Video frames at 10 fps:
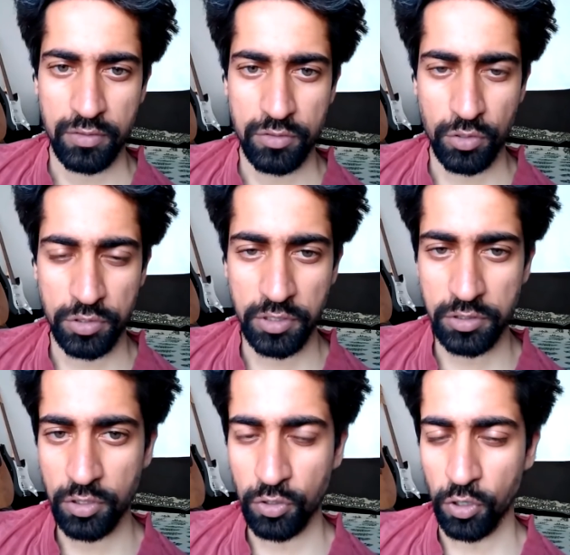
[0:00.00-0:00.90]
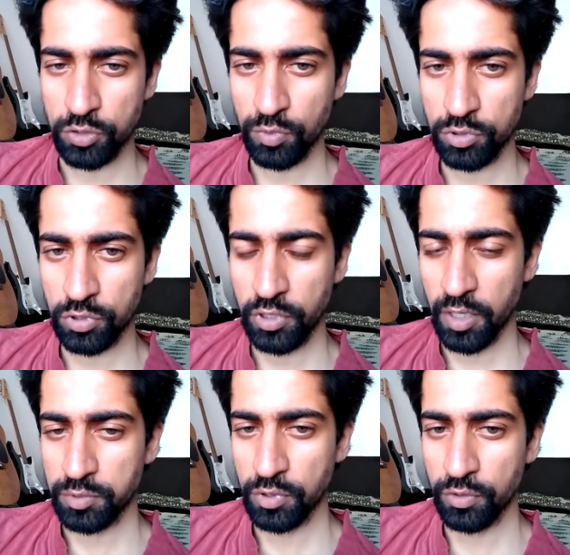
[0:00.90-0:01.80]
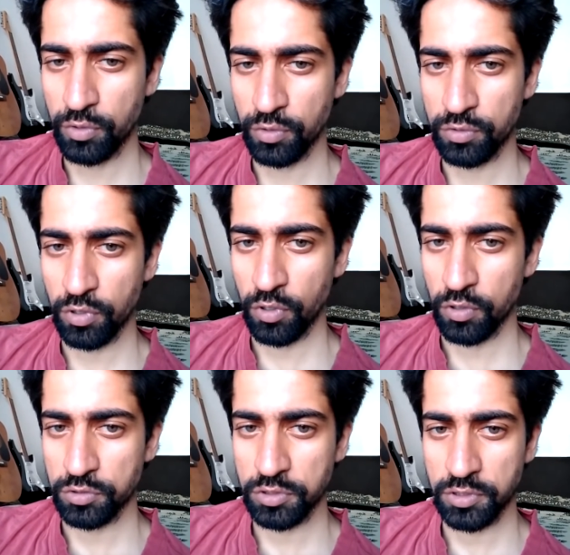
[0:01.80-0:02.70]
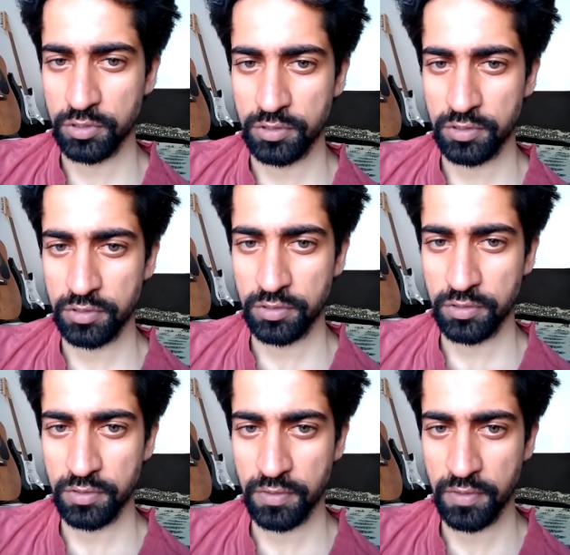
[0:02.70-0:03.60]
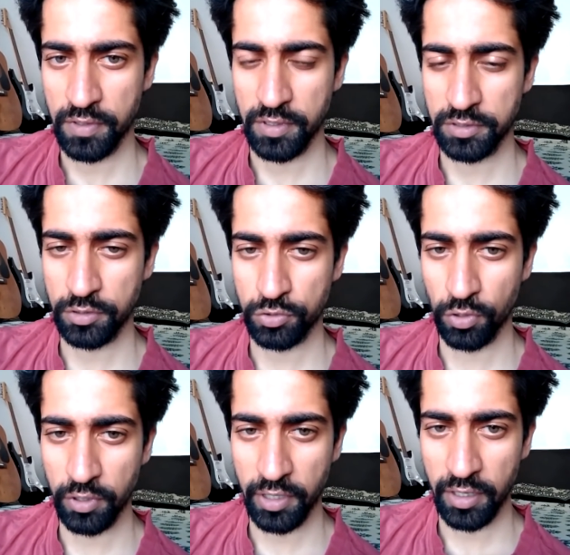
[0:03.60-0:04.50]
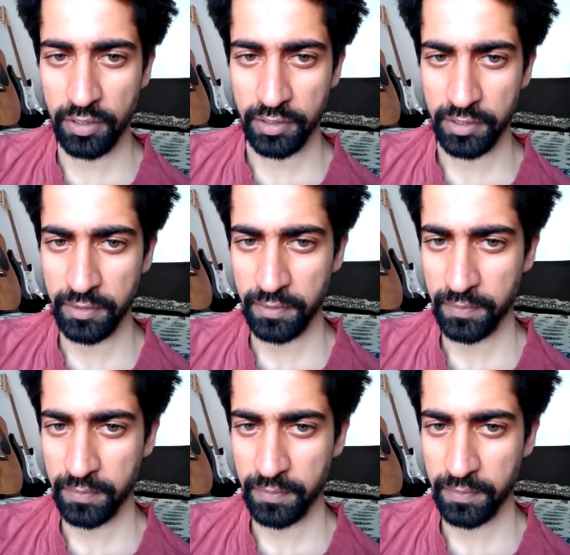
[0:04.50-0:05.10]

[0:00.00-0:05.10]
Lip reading: So since the cosmos or the absolute truth or consciousness is the sole reality,